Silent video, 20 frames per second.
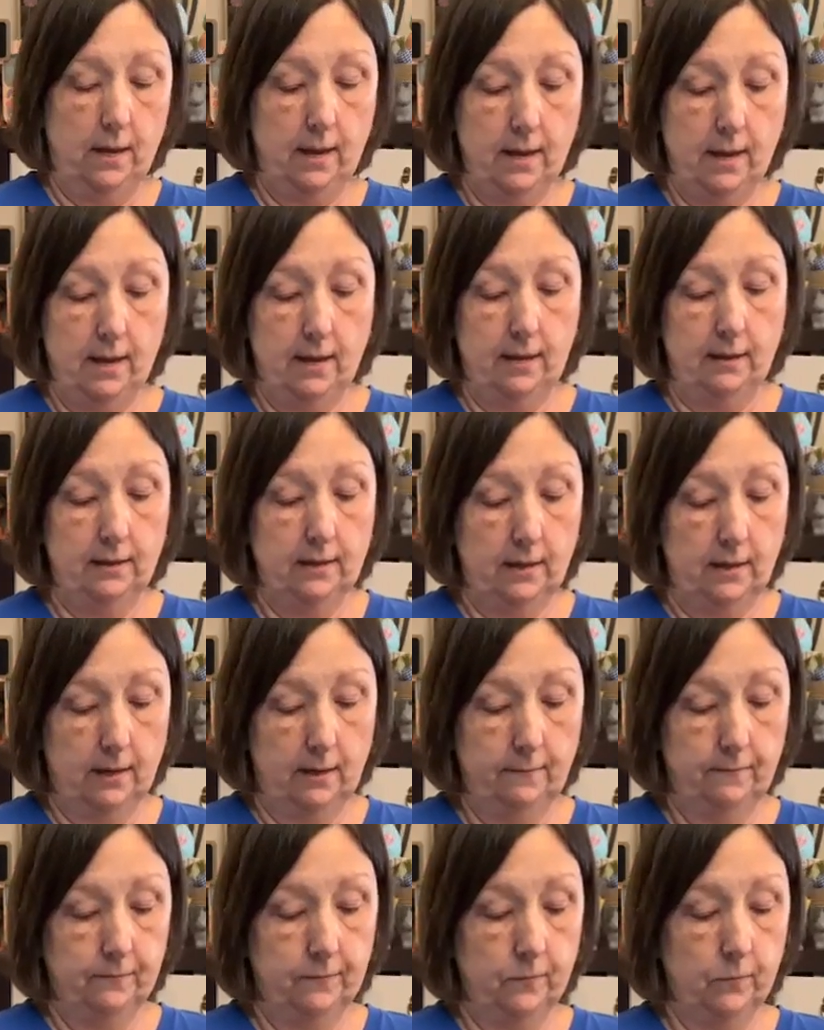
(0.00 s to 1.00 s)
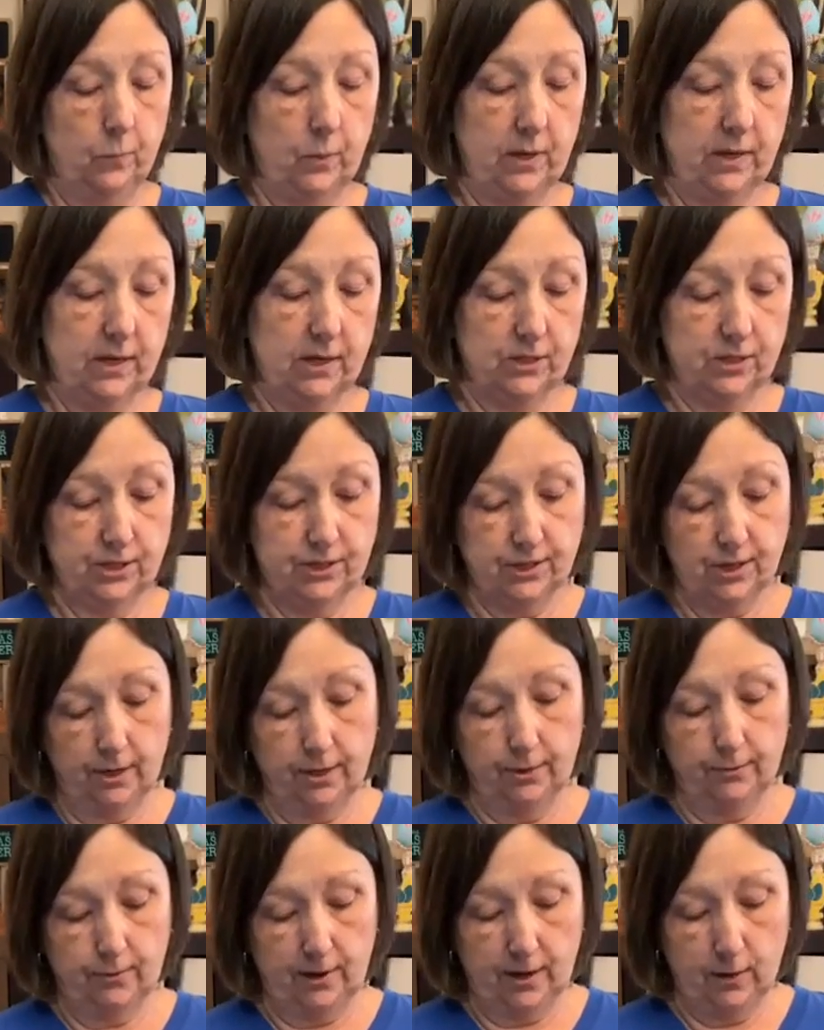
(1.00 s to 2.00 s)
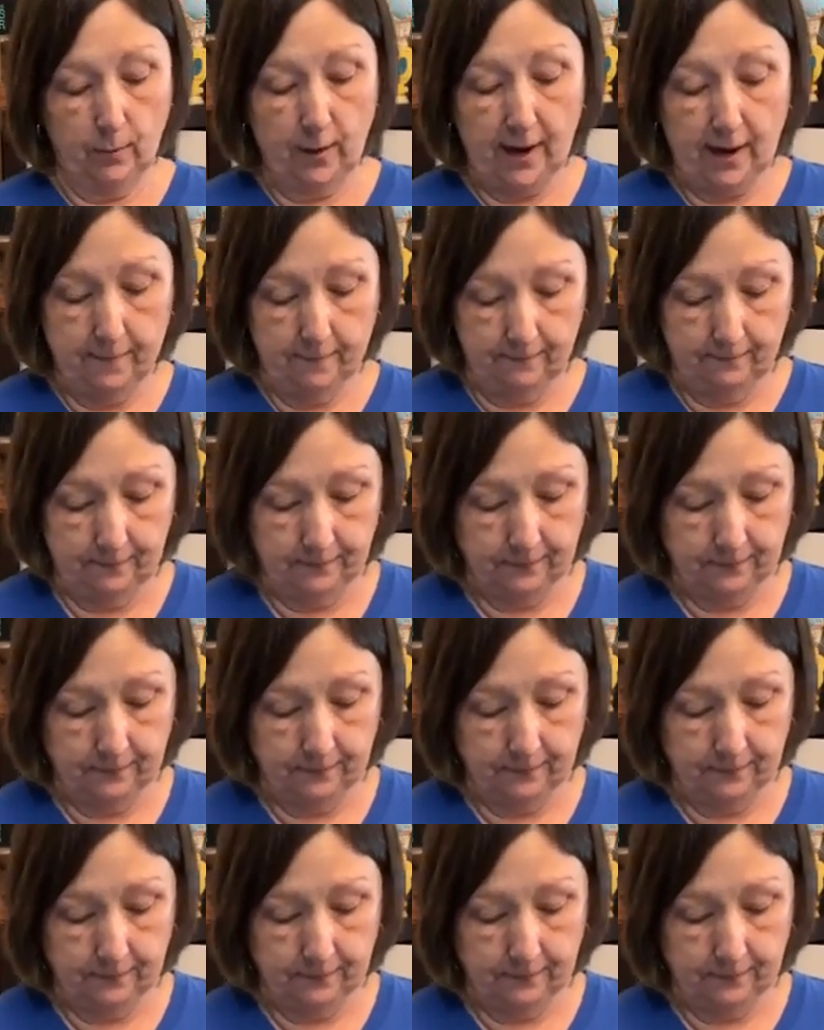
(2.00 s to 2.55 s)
and we can get you started right away.